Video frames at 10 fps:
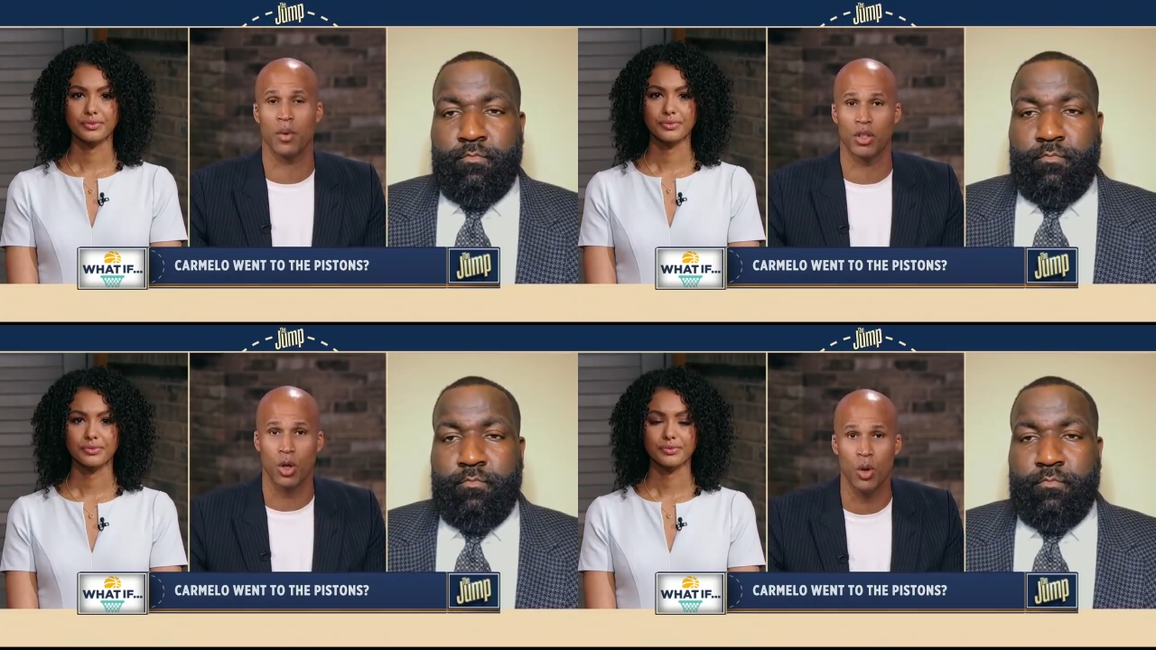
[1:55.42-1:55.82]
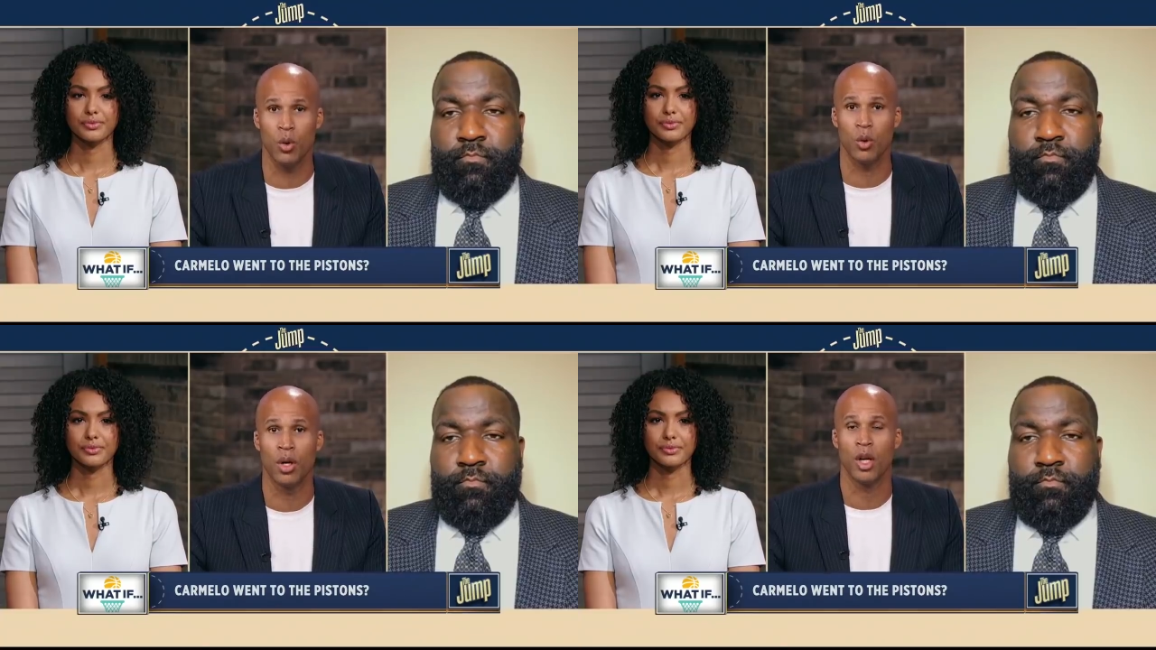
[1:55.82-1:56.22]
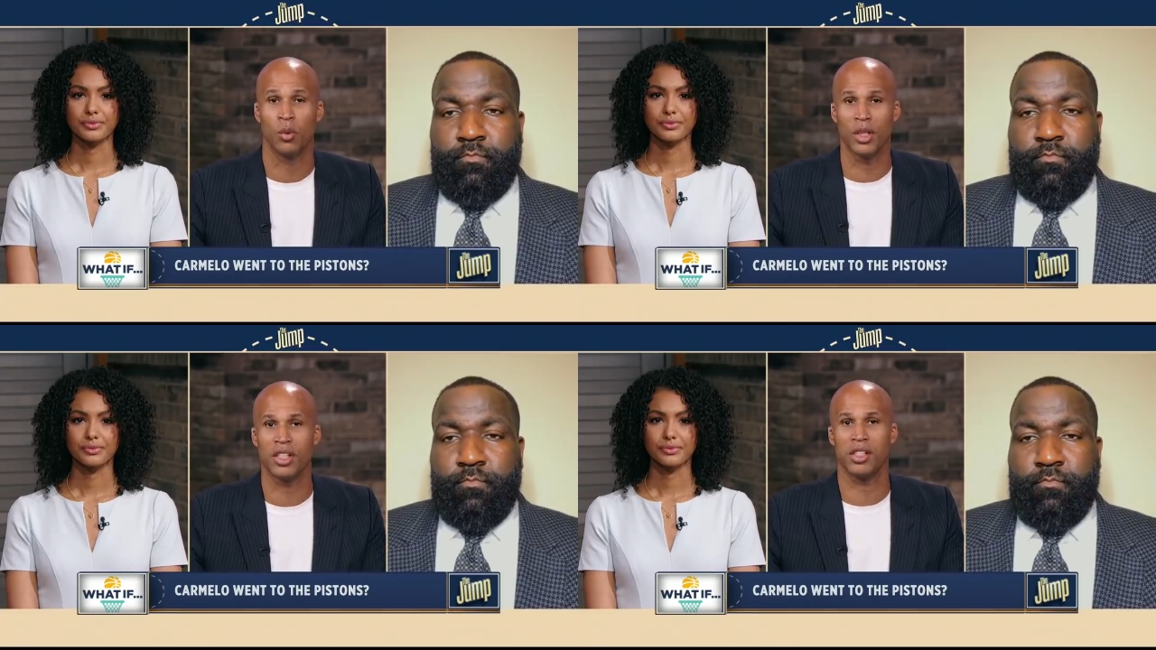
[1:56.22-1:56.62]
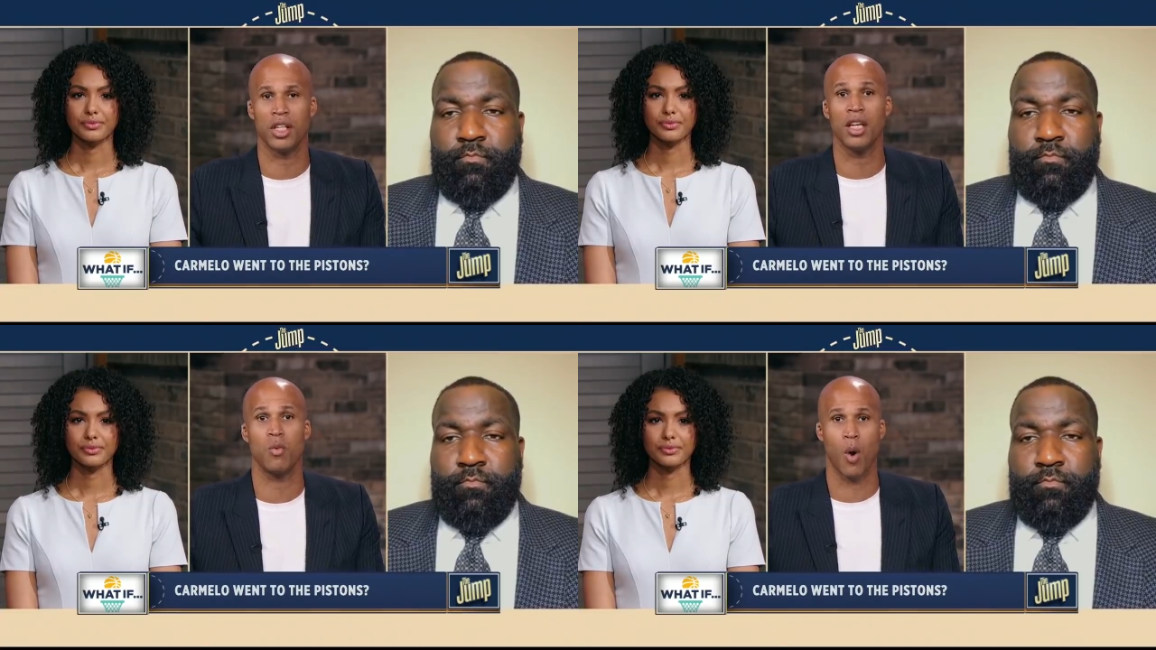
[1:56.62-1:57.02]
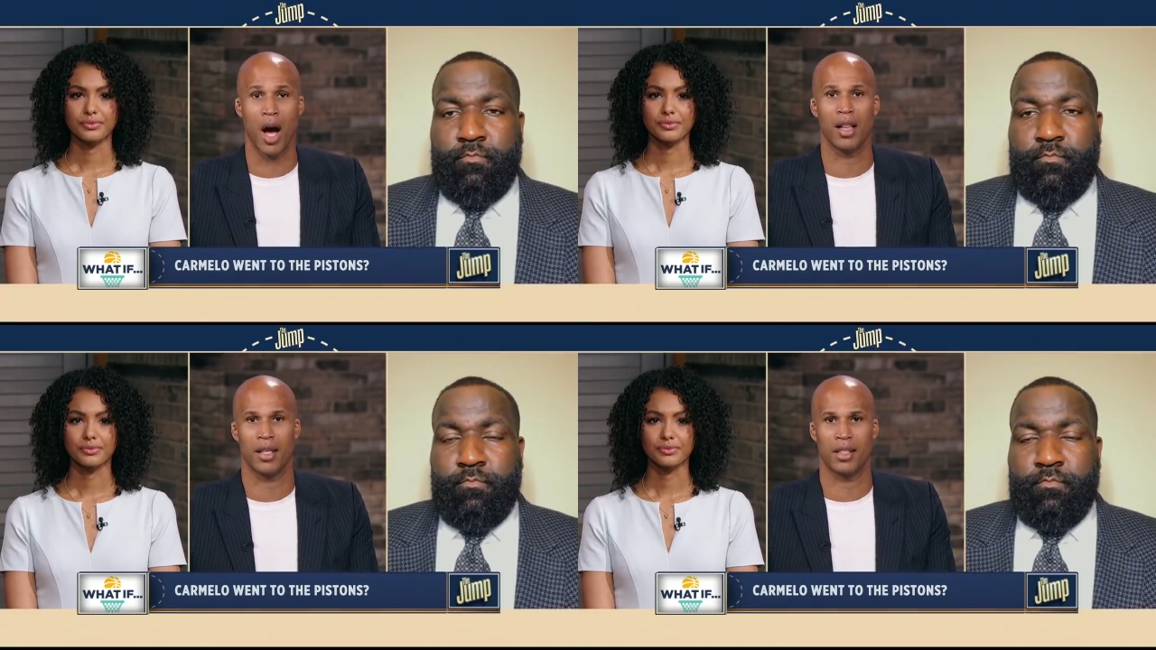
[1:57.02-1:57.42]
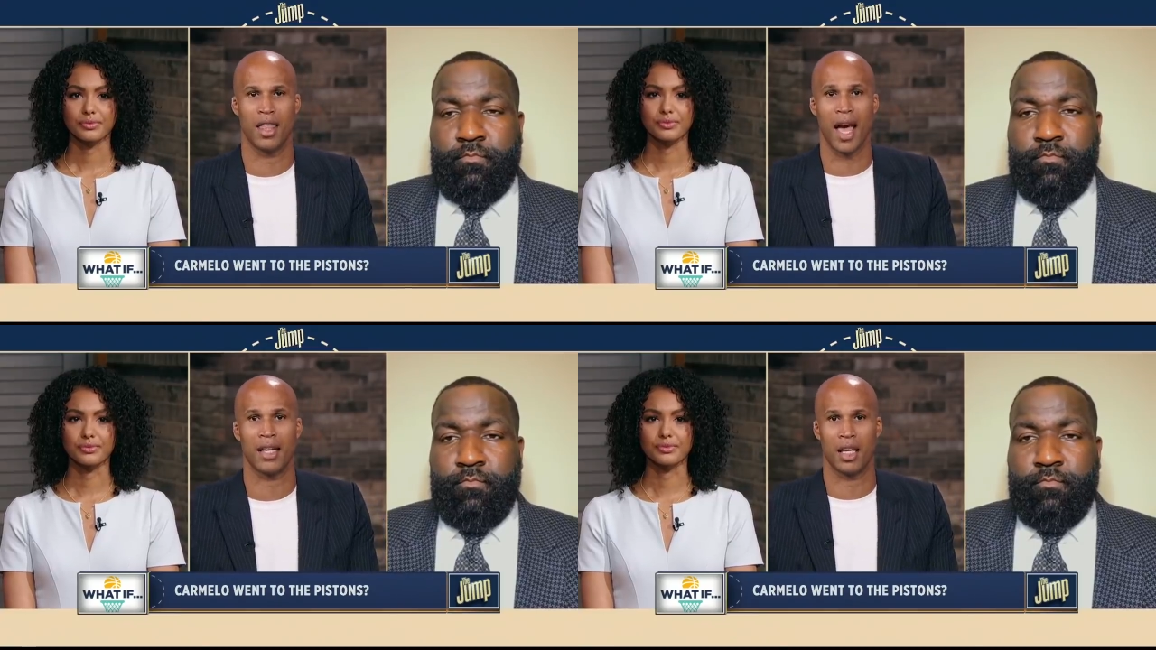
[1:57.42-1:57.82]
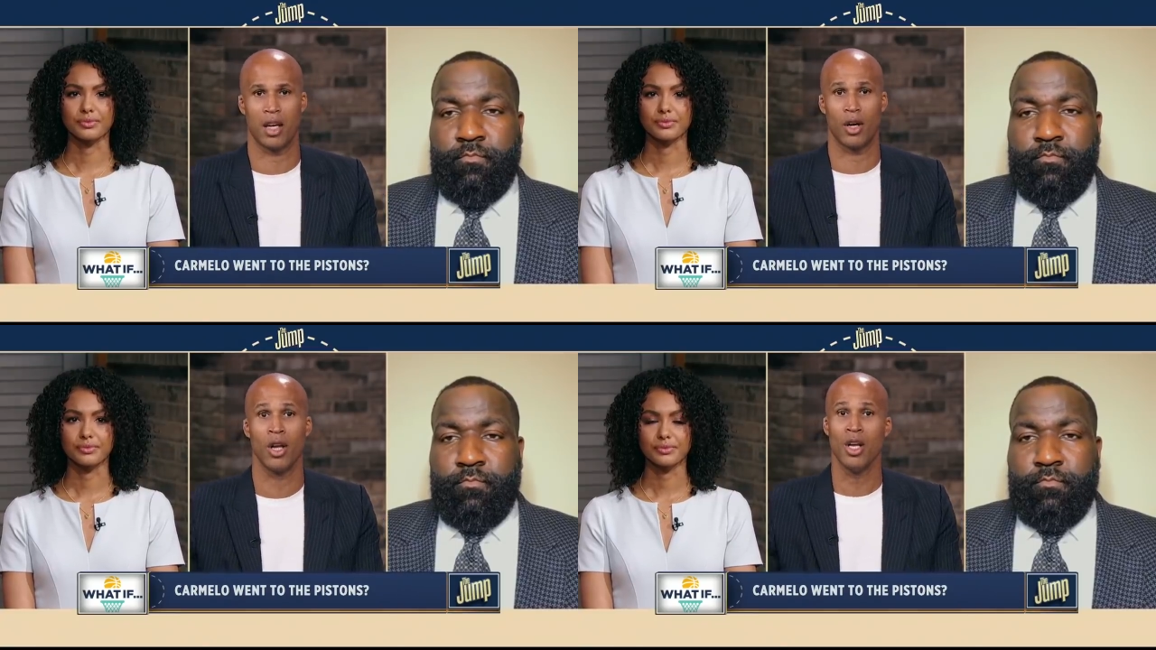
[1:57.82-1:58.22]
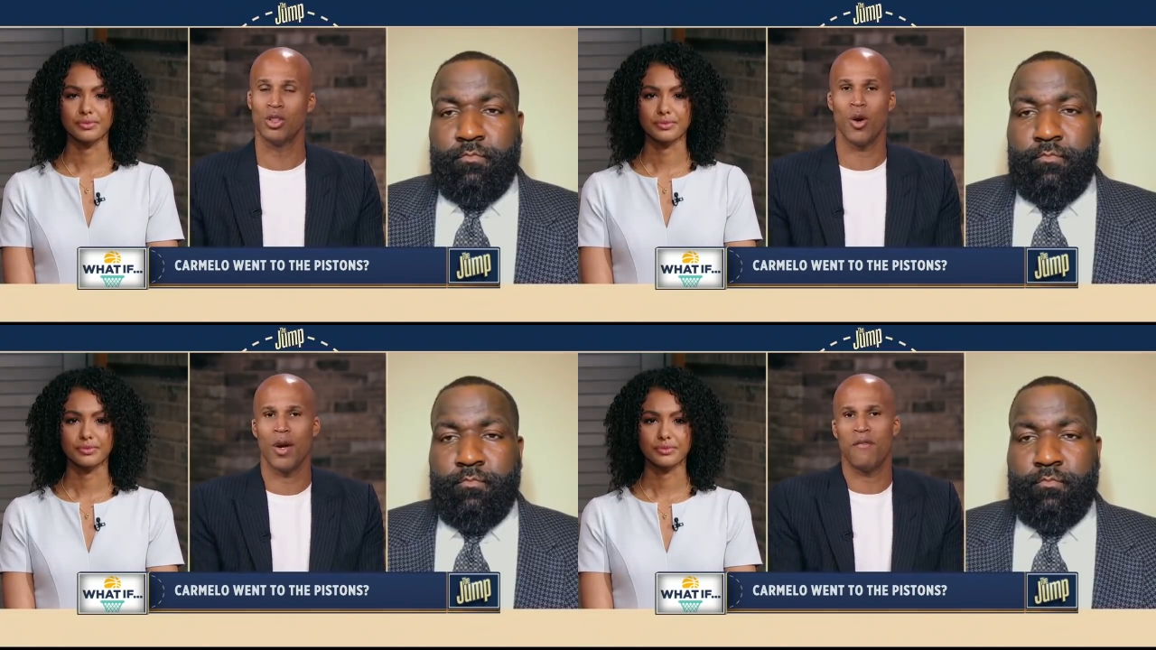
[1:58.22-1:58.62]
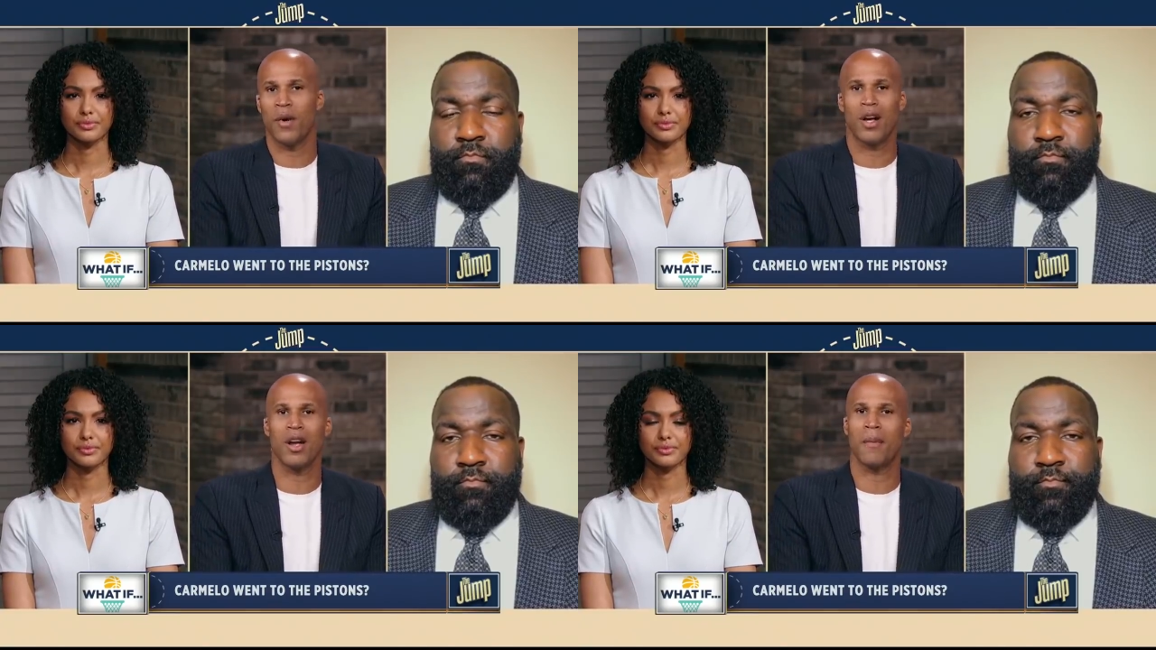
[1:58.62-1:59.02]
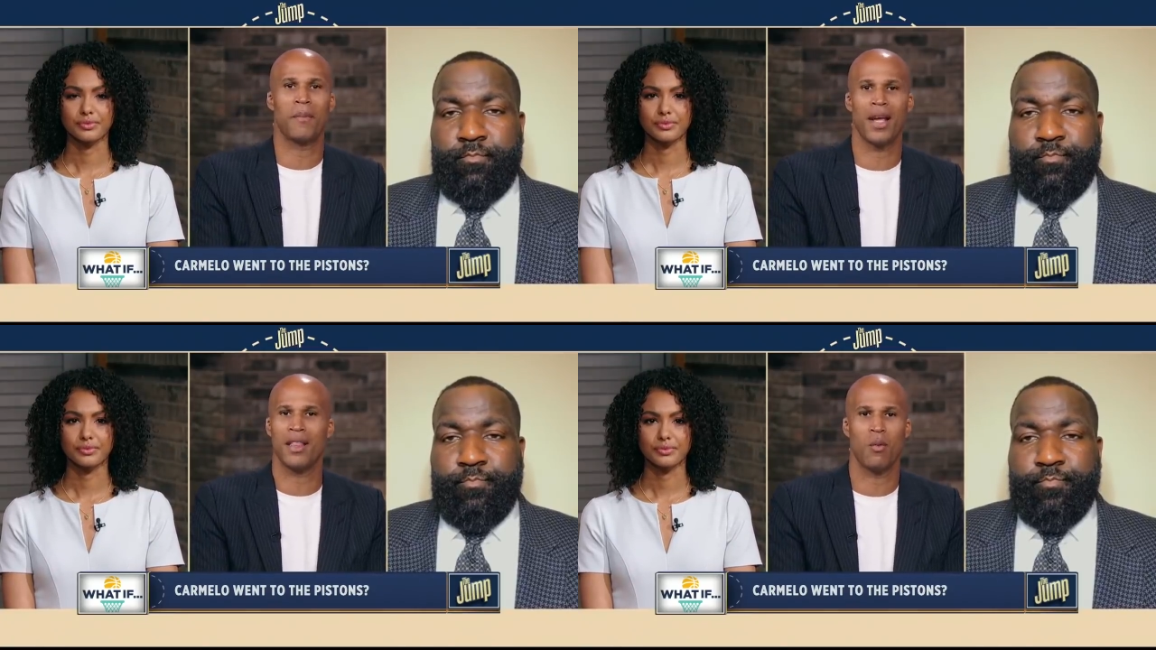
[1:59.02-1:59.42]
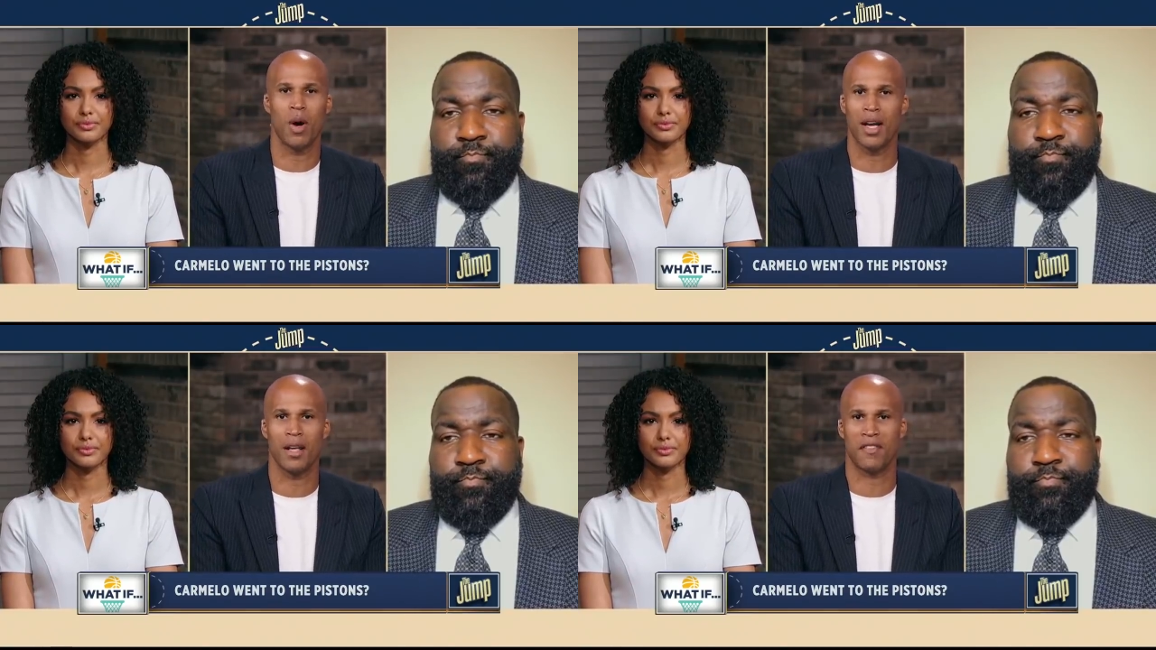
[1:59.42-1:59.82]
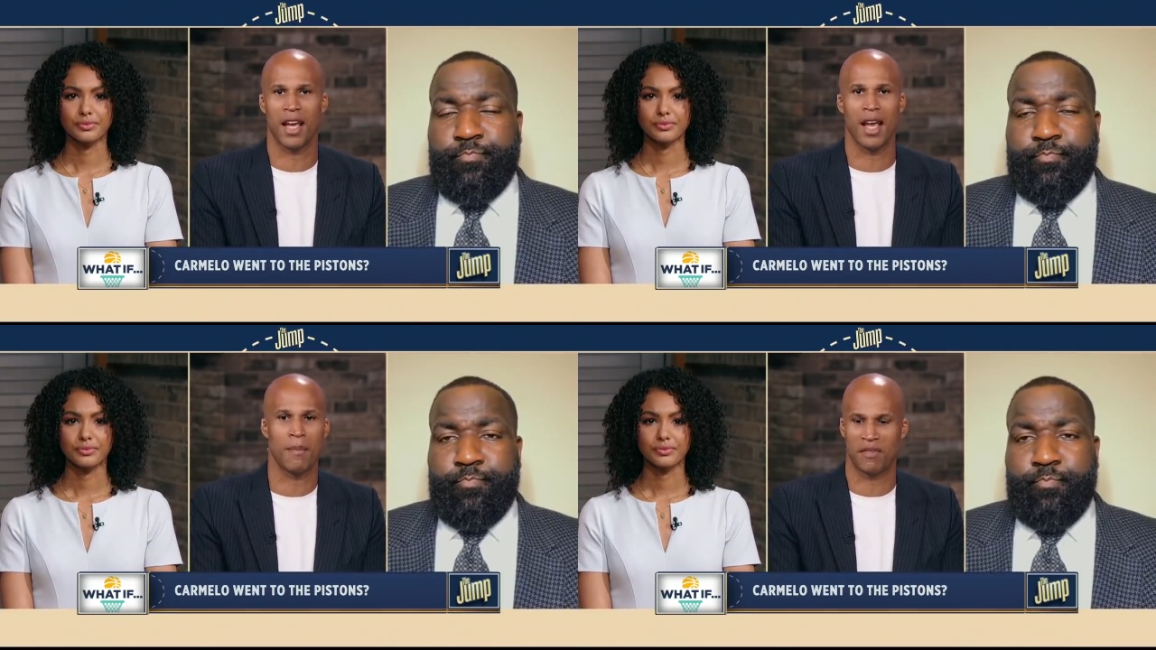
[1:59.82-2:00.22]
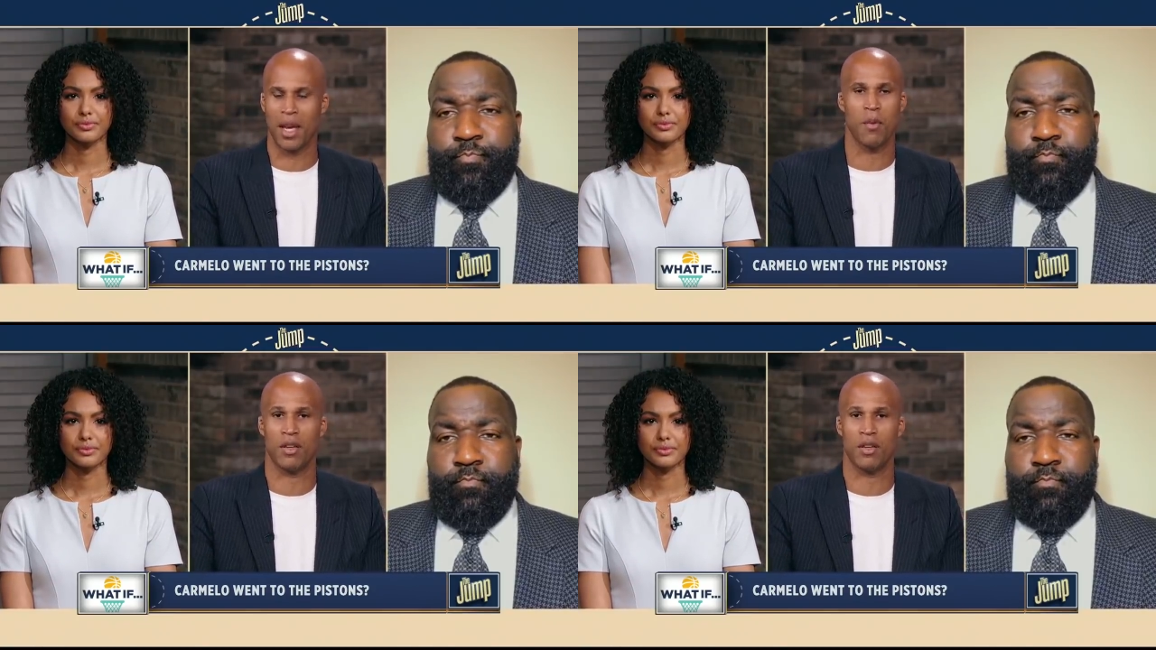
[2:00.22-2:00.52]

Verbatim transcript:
Speaker 1: was who? Rasheed Wallace that year. So if we're going to play the what-if game, if they would have